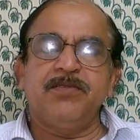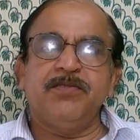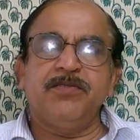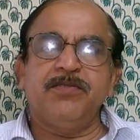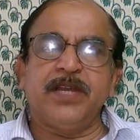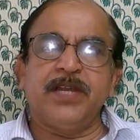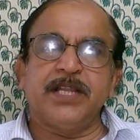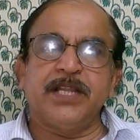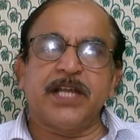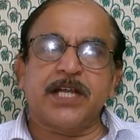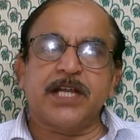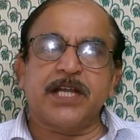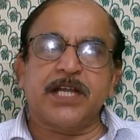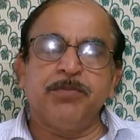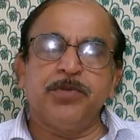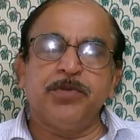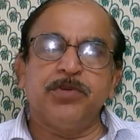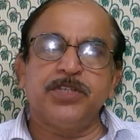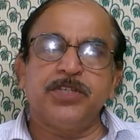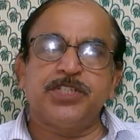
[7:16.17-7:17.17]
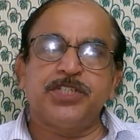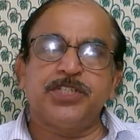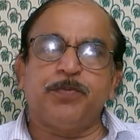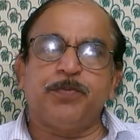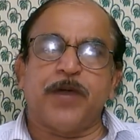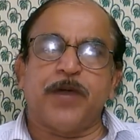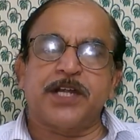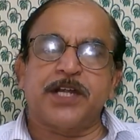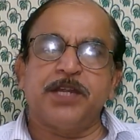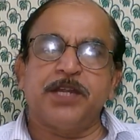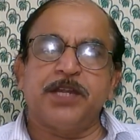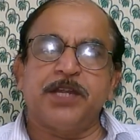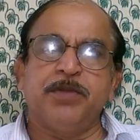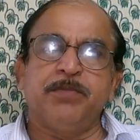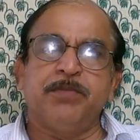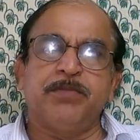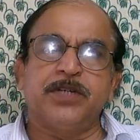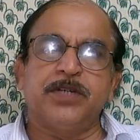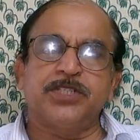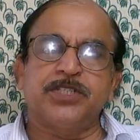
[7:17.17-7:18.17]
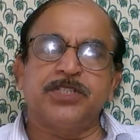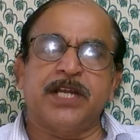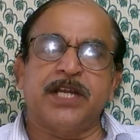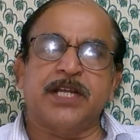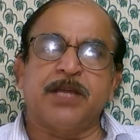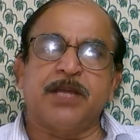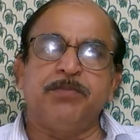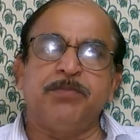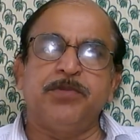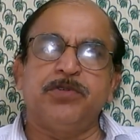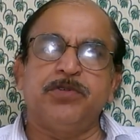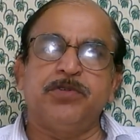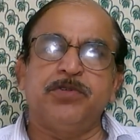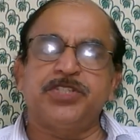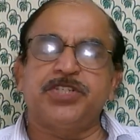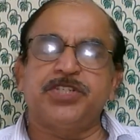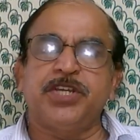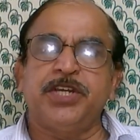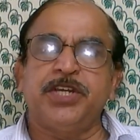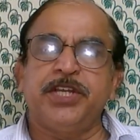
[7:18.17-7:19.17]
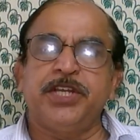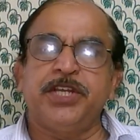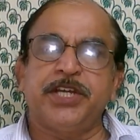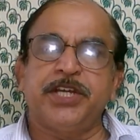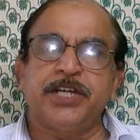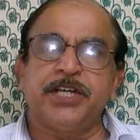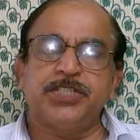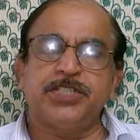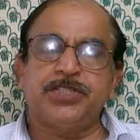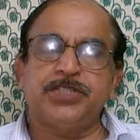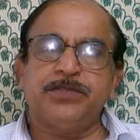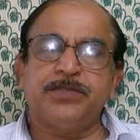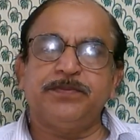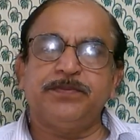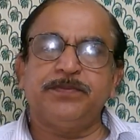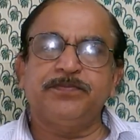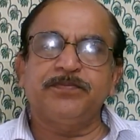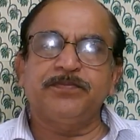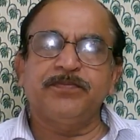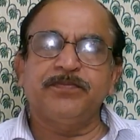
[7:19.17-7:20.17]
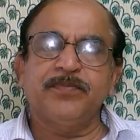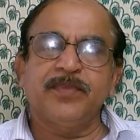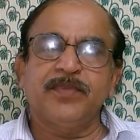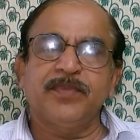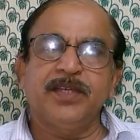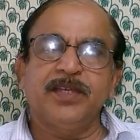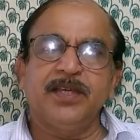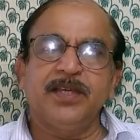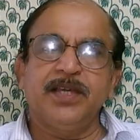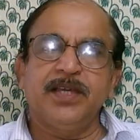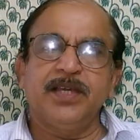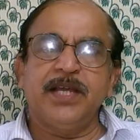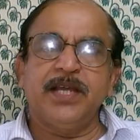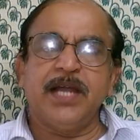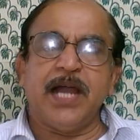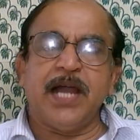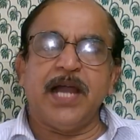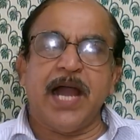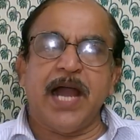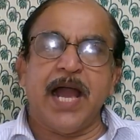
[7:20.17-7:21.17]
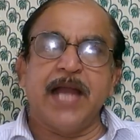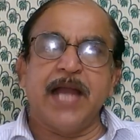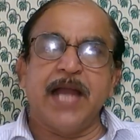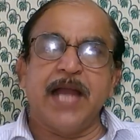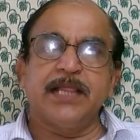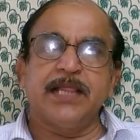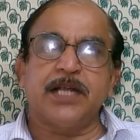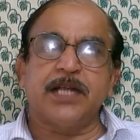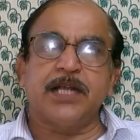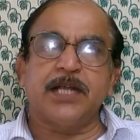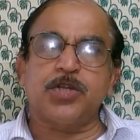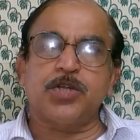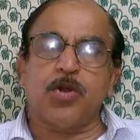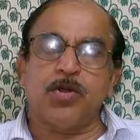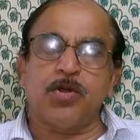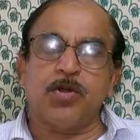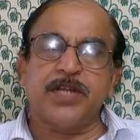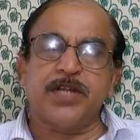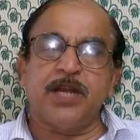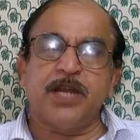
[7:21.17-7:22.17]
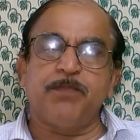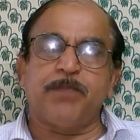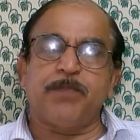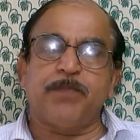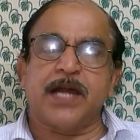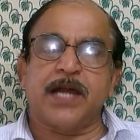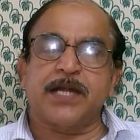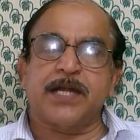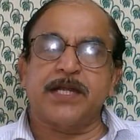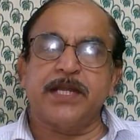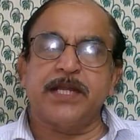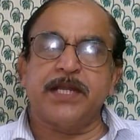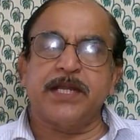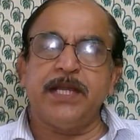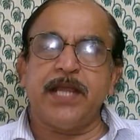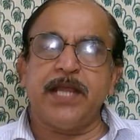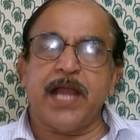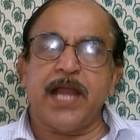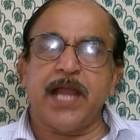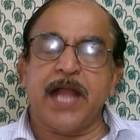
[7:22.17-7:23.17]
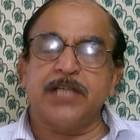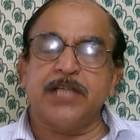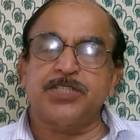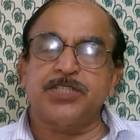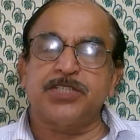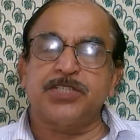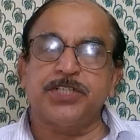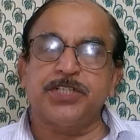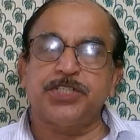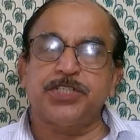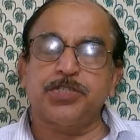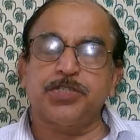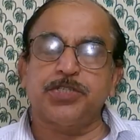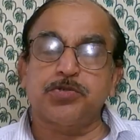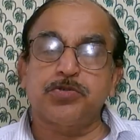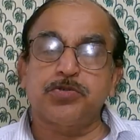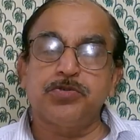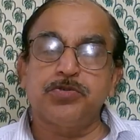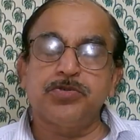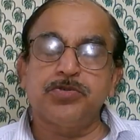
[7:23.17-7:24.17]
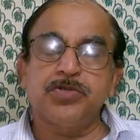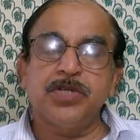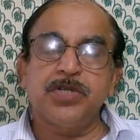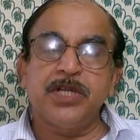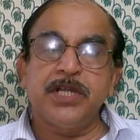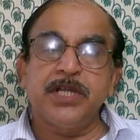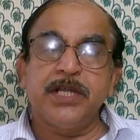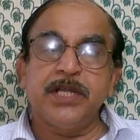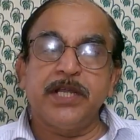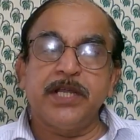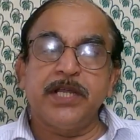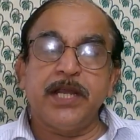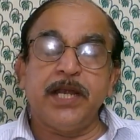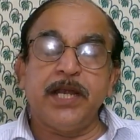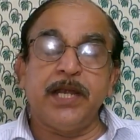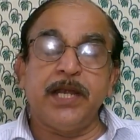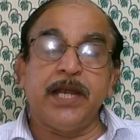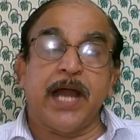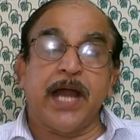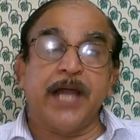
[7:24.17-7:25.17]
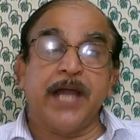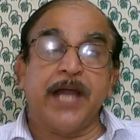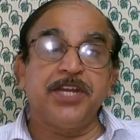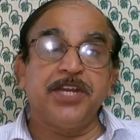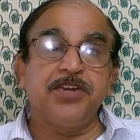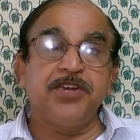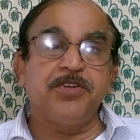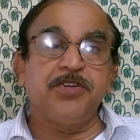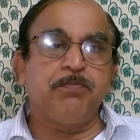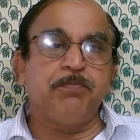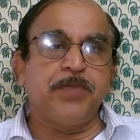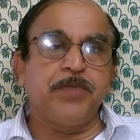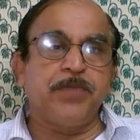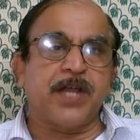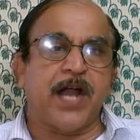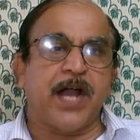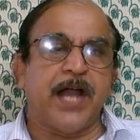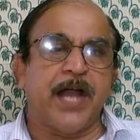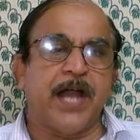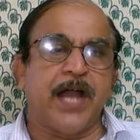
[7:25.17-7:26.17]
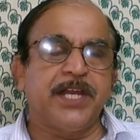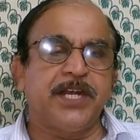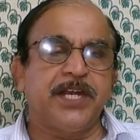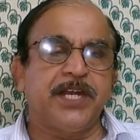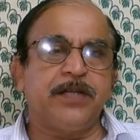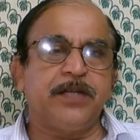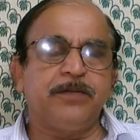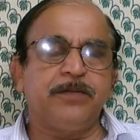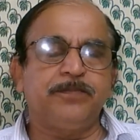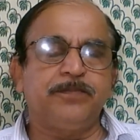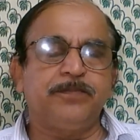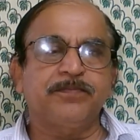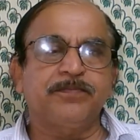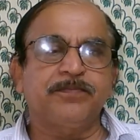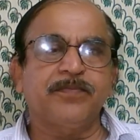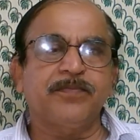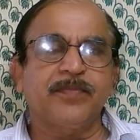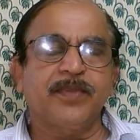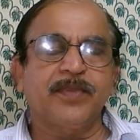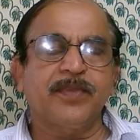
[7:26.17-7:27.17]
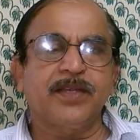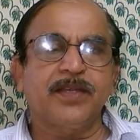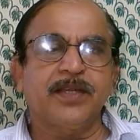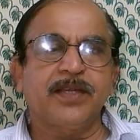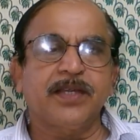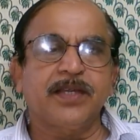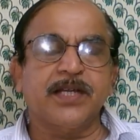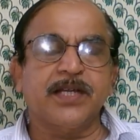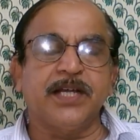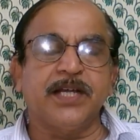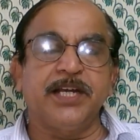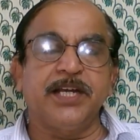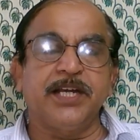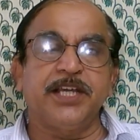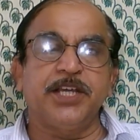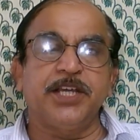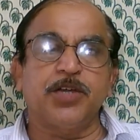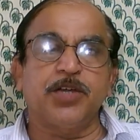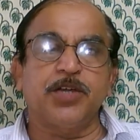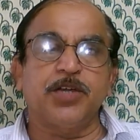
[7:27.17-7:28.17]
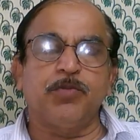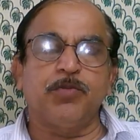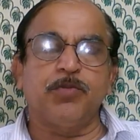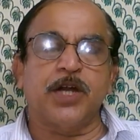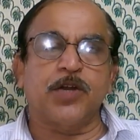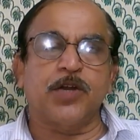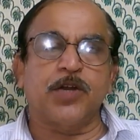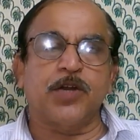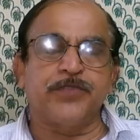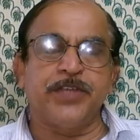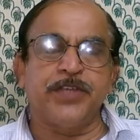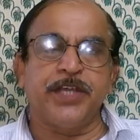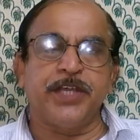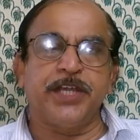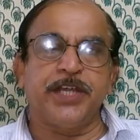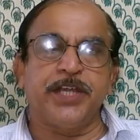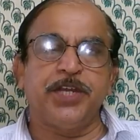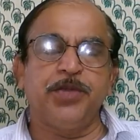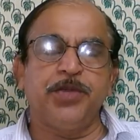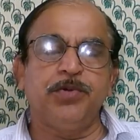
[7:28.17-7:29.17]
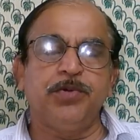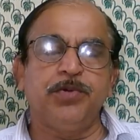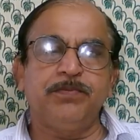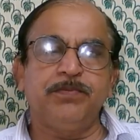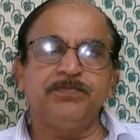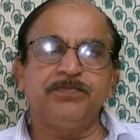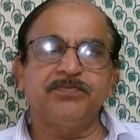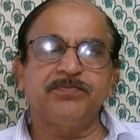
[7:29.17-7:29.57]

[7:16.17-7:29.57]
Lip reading: When the Communist Party members and Communist leaders and the total party as such lined behind Kannaiah Kumar of JNU,